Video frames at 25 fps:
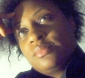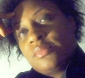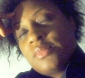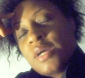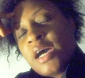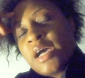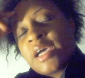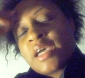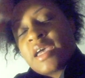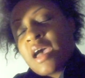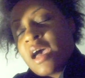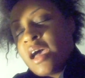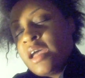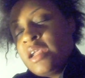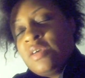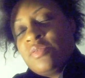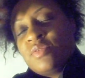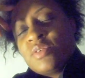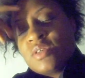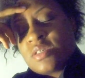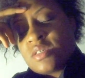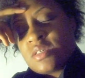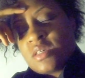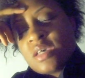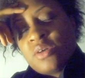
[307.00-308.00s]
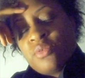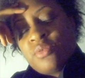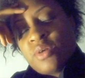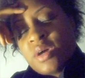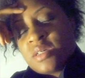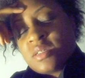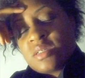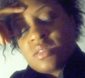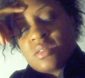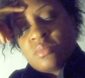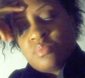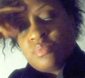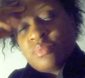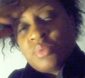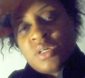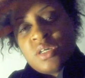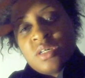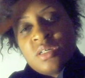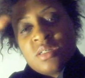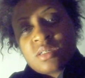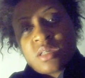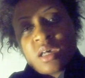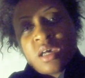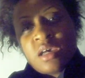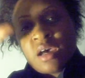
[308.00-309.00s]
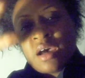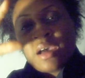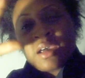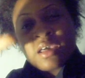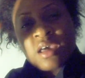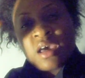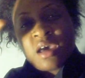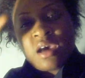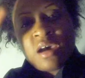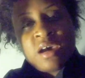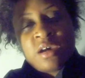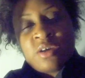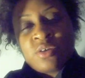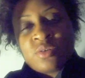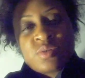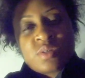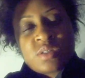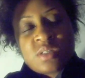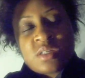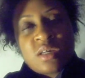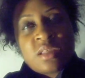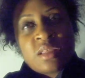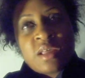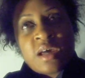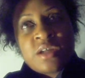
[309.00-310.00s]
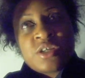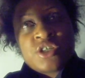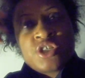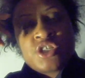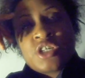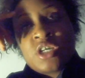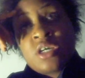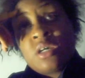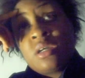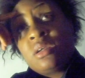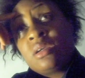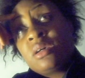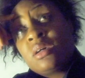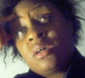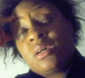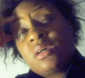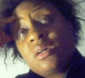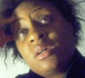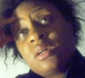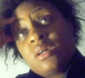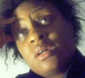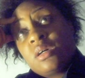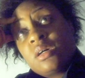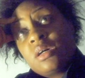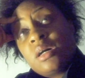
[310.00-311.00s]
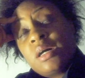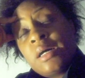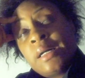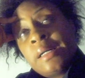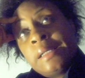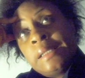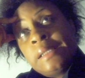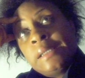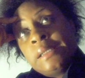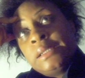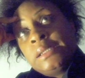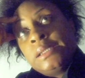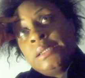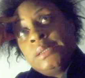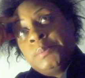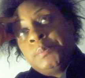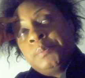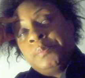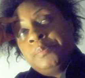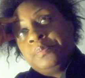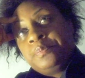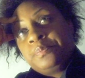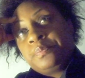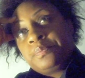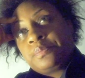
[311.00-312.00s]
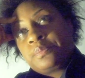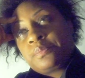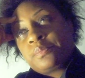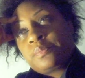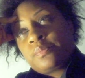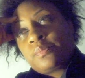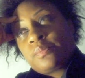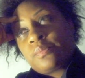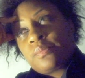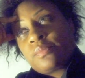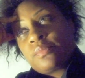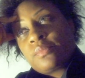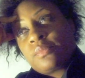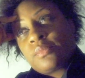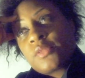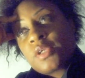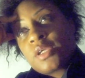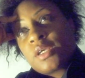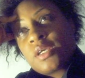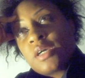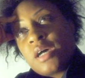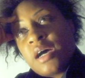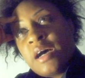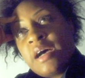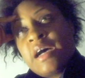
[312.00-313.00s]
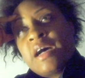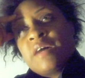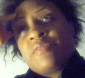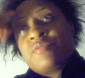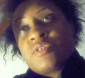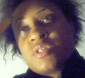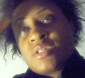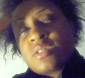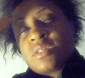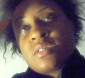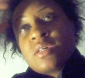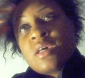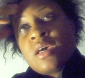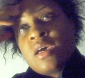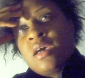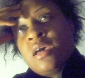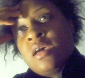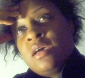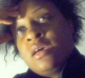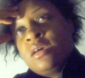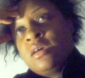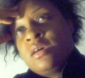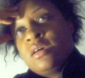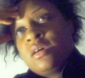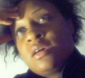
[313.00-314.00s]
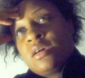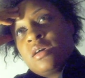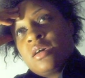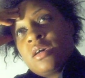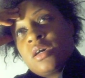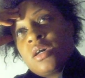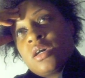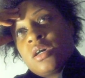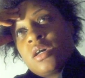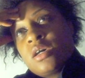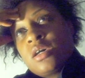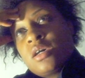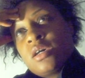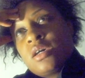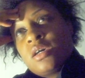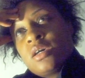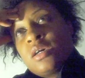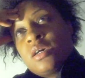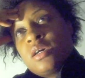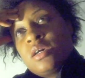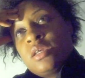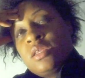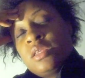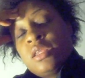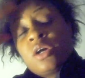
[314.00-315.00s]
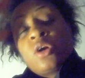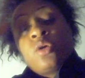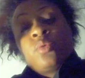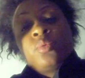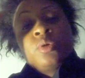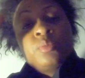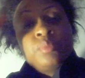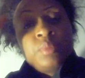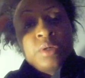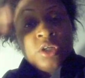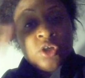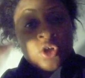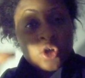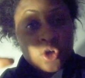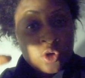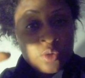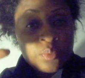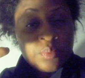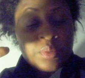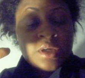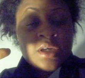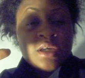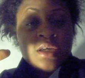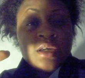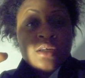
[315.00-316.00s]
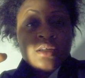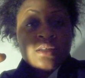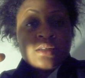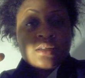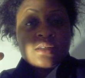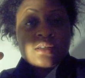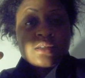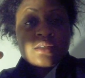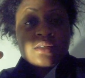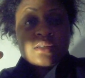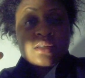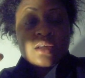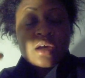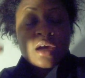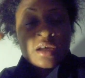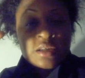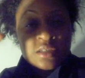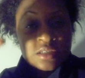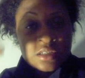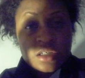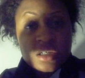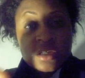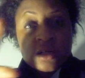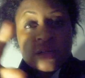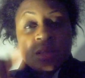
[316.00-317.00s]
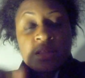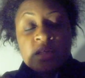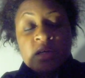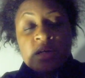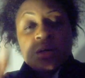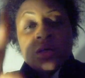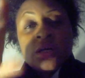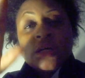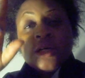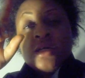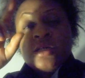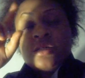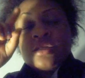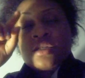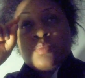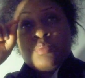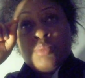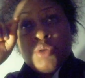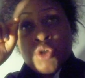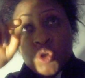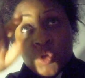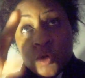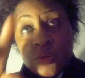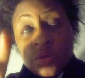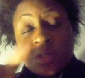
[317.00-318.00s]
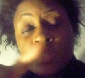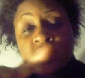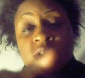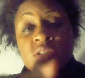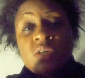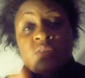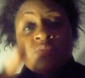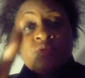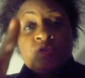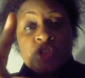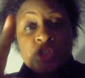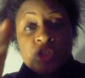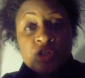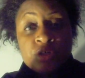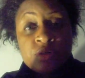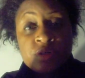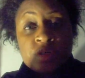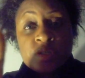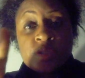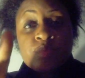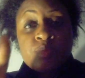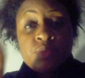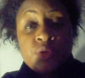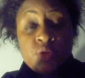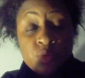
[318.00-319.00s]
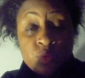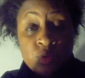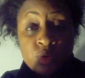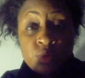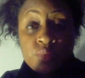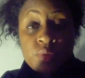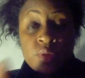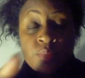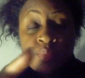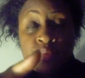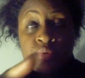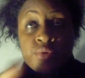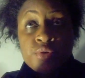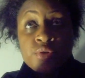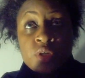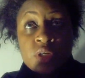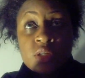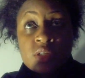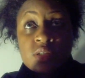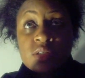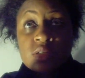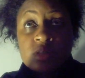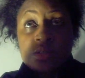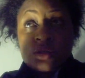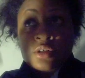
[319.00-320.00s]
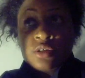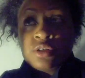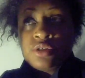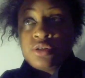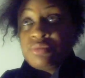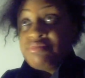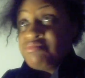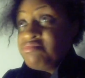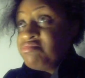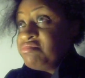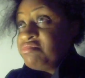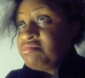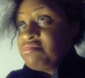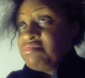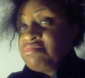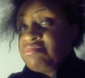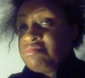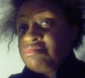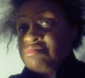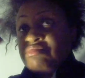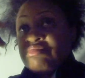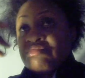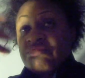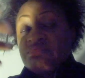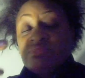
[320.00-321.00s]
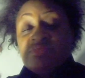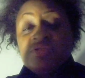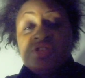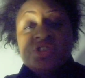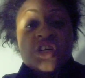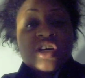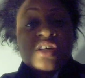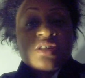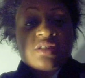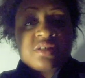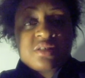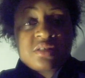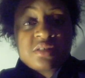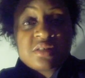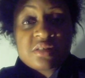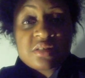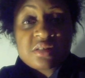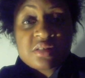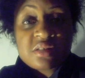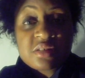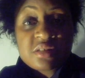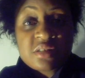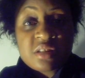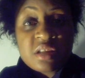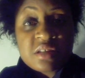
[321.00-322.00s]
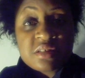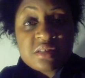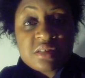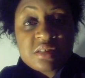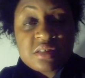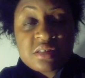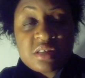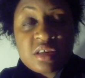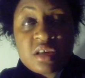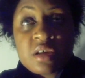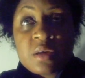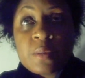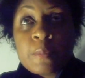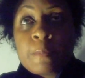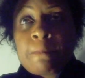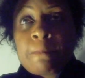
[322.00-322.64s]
I can't even say rest in peace. I, I can't, I don't say that shit. Um, I have to say there will be no peace until there is punitive jurisprudence, or justice, let's say.